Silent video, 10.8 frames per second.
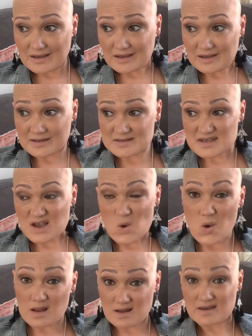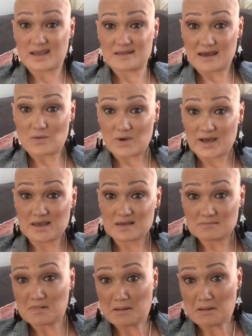and I quite like it that way.